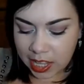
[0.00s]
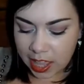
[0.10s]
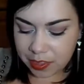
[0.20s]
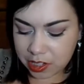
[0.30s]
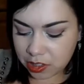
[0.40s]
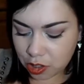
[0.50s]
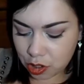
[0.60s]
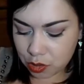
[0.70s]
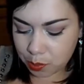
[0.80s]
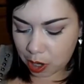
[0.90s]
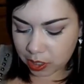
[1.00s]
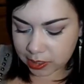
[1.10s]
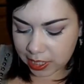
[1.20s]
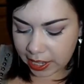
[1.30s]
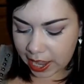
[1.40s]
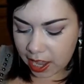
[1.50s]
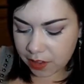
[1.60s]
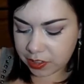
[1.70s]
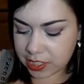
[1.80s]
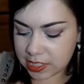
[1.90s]
And then another product that I
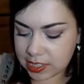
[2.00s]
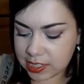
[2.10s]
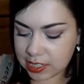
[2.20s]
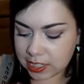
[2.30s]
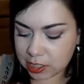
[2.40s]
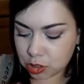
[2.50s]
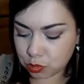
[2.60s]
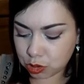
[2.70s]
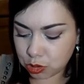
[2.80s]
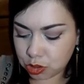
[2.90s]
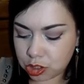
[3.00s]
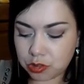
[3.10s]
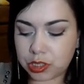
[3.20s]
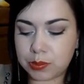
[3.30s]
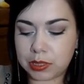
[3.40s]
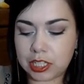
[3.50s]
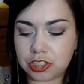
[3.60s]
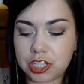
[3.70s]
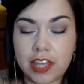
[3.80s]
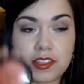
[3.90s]
have is the NYX Rouge Cream
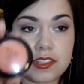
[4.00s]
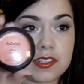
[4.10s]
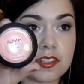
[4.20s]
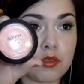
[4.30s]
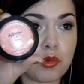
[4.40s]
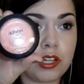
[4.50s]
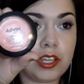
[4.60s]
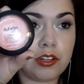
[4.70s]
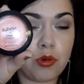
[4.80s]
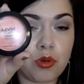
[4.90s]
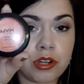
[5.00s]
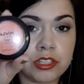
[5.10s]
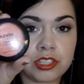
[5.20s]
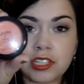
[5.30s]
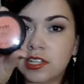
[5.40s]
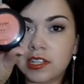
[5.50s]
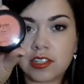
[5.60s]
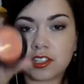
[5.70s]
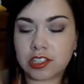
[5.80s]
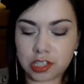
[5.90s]
Blush, and this is the one in orange.
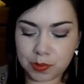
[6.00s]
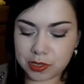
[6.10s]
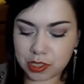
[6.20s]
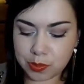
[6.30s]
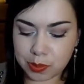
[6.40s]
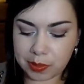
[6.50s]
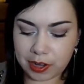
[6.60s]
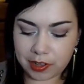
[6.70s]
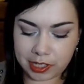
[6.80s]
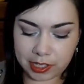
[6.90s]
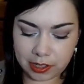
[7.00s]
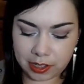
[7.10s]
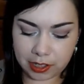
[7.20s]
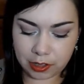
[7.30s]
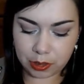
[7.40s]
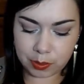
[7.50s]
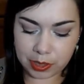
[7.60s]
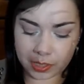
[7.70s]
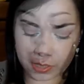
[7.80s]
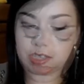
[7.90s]
Looks super, super bright right here, I know,
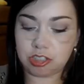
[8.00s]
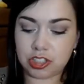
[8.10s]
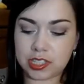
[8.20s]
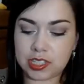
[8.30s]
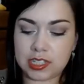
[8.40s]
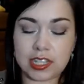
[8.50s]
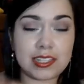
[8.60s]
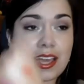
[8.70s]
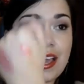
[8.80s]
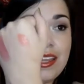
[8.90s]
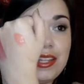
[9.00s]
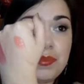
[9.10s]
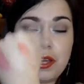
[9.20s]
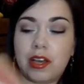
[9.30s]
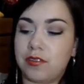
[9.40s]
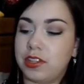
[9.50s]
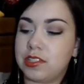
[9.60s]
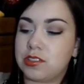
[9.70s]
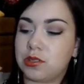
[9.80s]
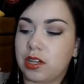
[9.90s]
but and you just need a tiny bit of
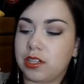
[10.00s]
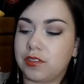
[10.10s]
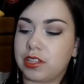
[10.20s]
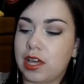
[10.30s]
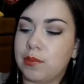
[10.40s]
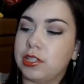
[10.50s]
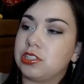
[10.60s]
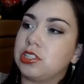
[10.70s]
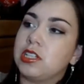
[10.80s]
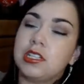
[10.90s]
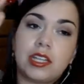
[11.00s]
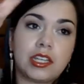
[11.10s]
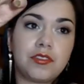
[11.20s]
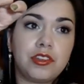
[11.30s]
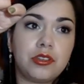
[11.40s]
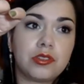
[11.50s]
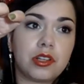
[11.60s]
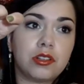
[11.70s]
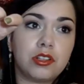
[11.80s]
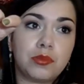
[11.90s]
it, so not even that much. Like if you use
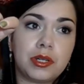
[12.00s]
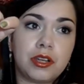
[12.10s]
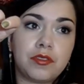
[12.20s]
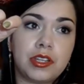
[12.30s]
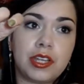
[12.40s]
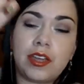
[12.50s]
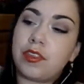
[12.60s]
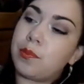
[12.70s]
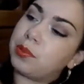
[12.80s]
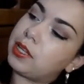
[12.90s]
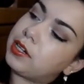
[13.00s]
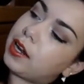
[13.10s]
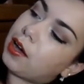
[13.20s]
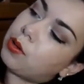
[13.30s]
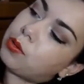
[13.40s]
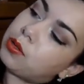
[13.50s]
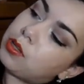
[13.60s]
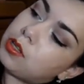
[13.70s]
a little bit of it and then blend it out,